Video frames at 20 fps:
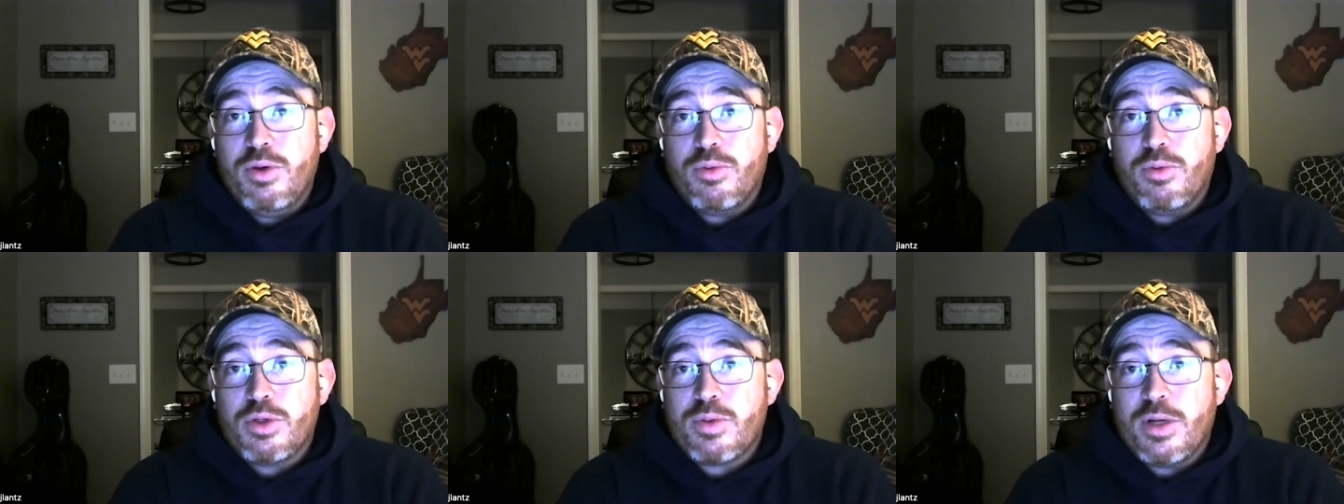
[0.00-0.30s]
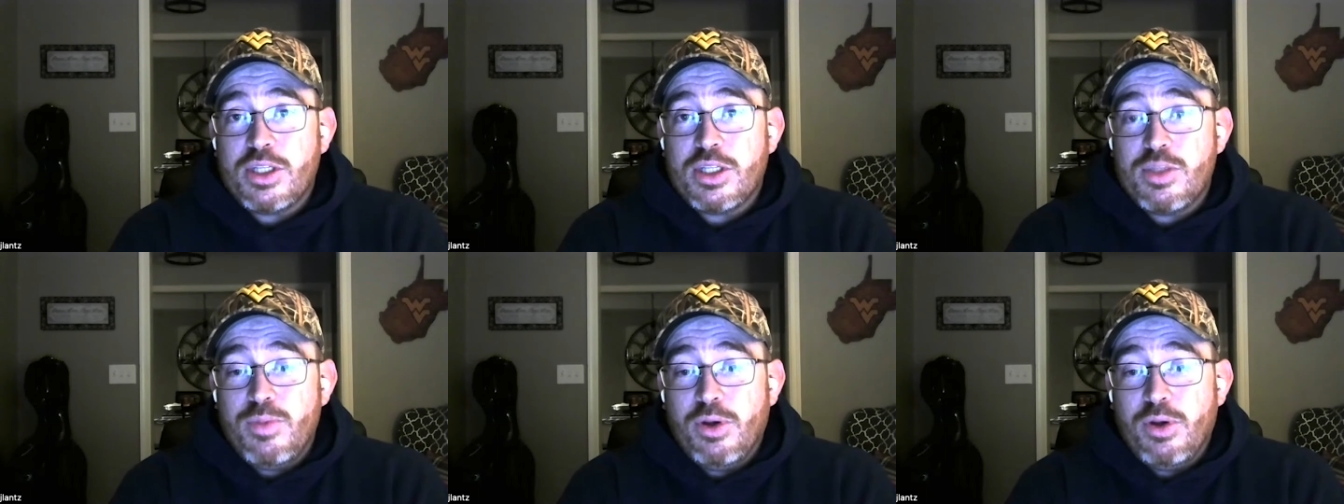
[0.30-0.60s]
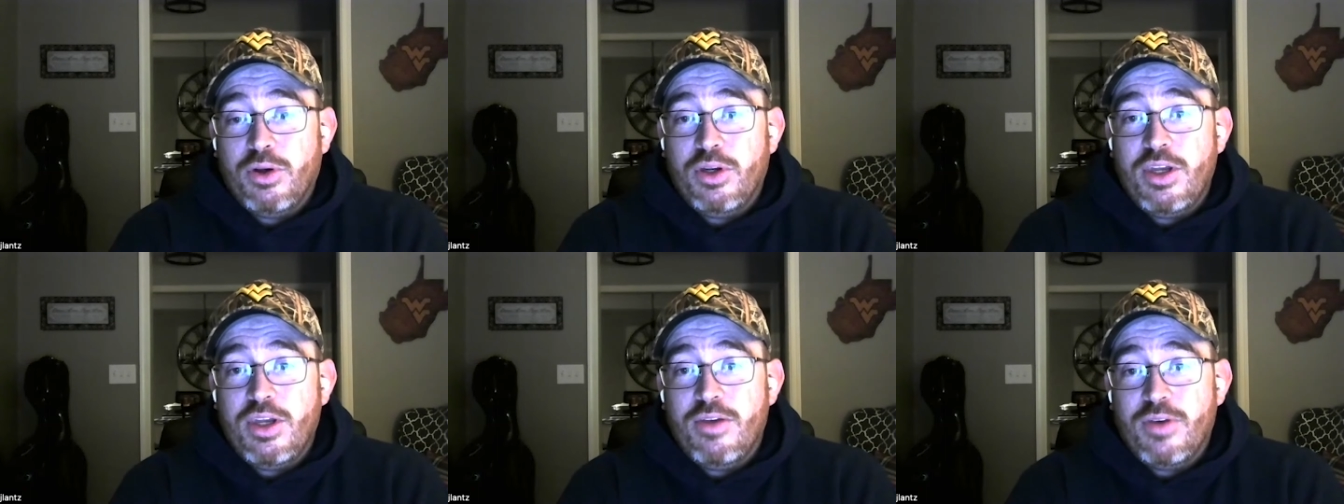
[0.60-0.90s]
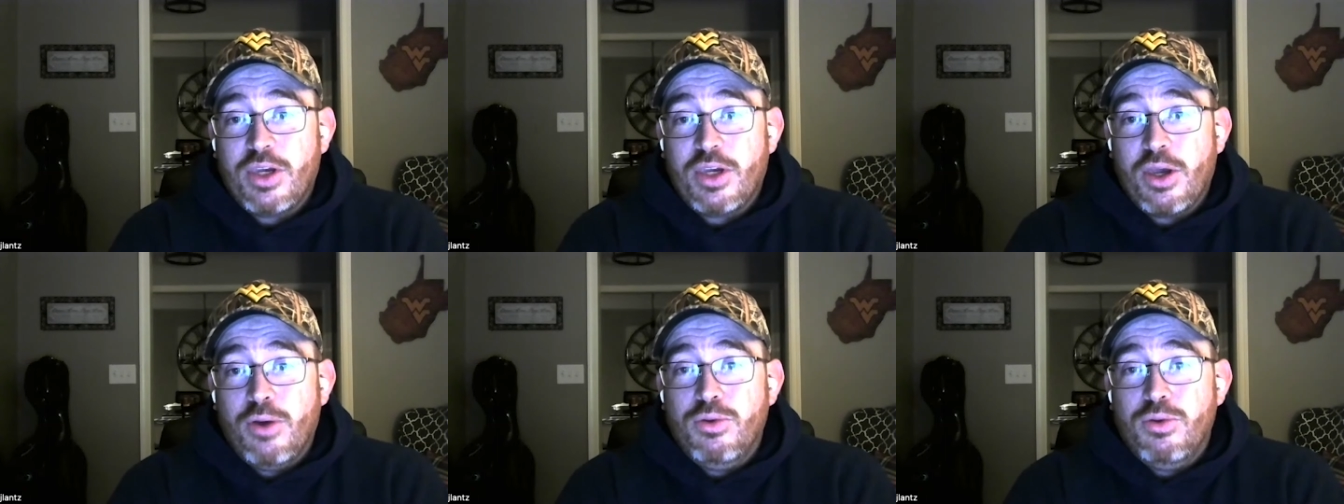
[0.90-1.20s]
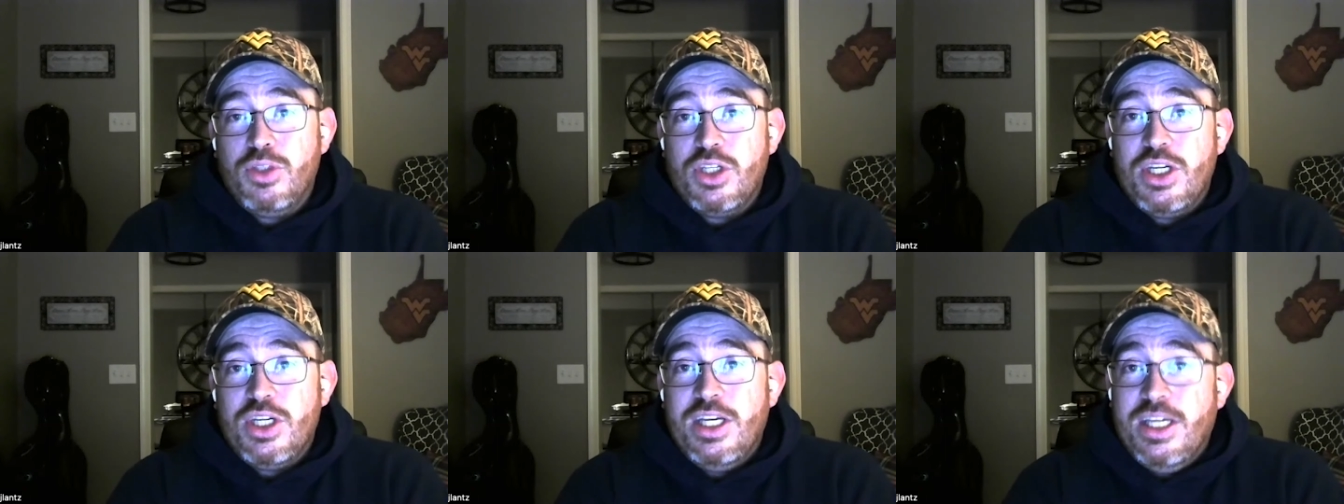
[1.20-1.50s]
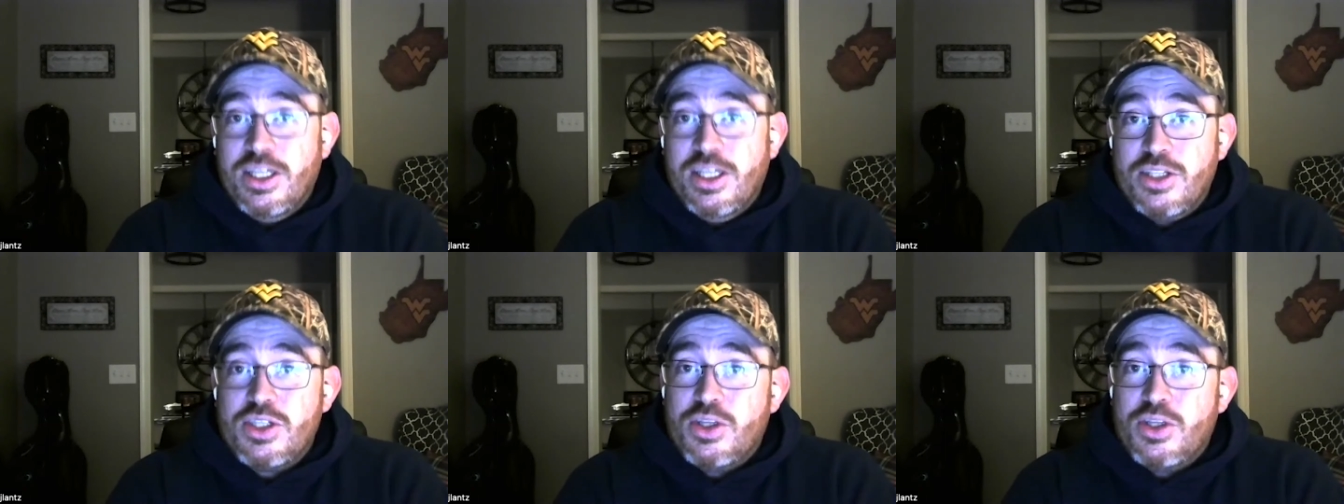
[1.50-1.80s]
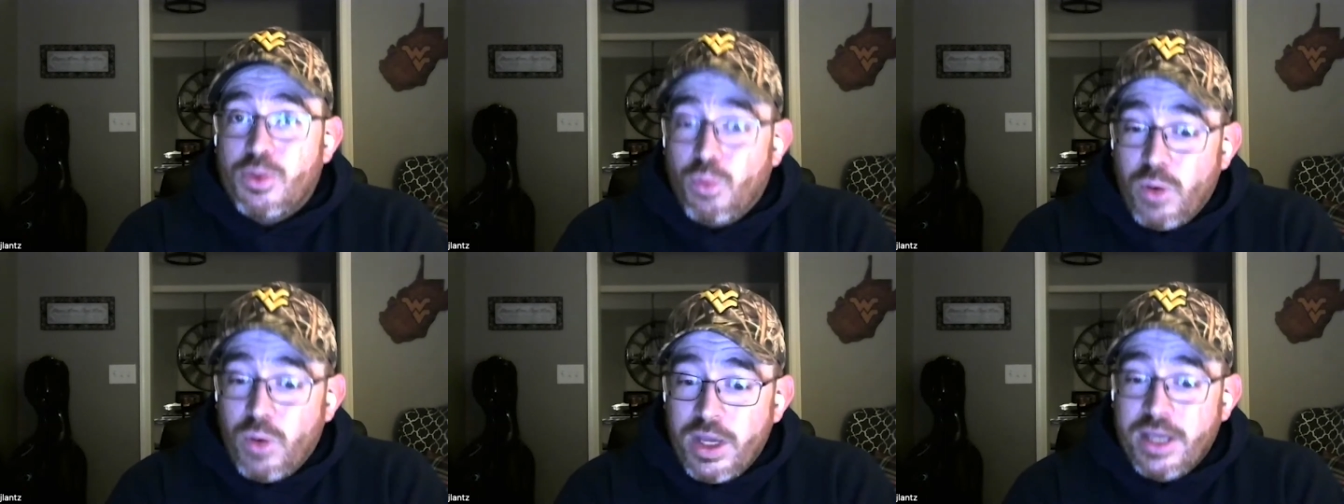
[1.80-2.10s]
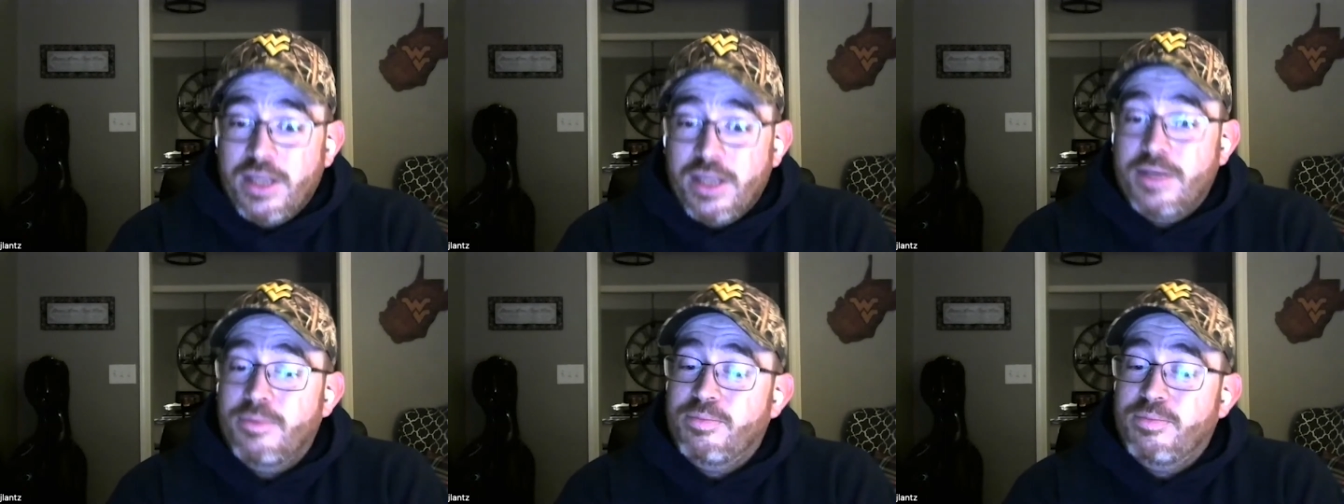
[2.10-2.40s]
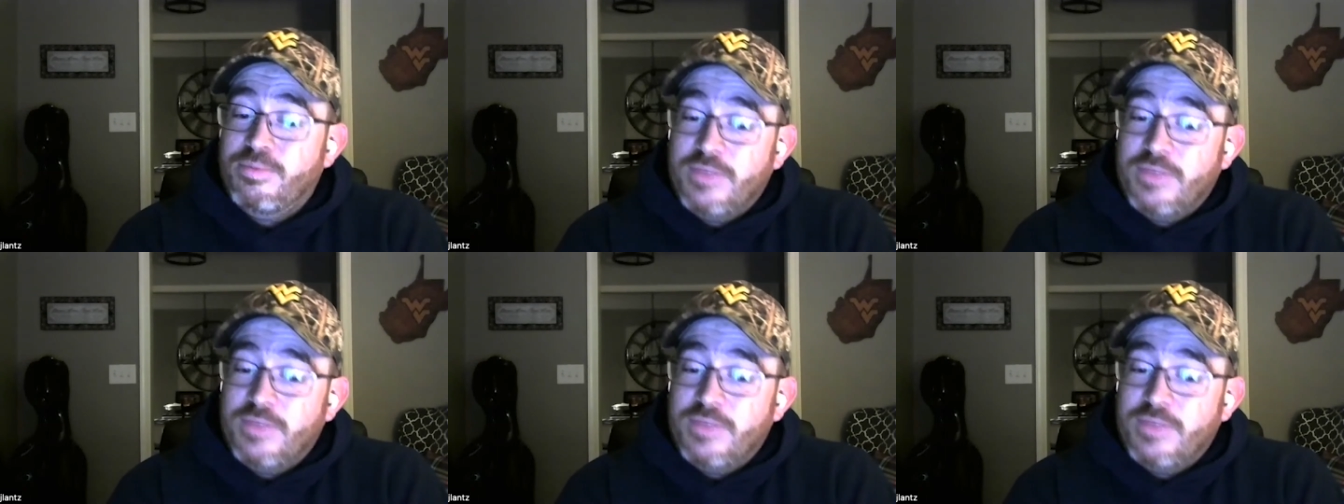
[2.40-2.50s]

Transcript: responsibility of a coach is to win.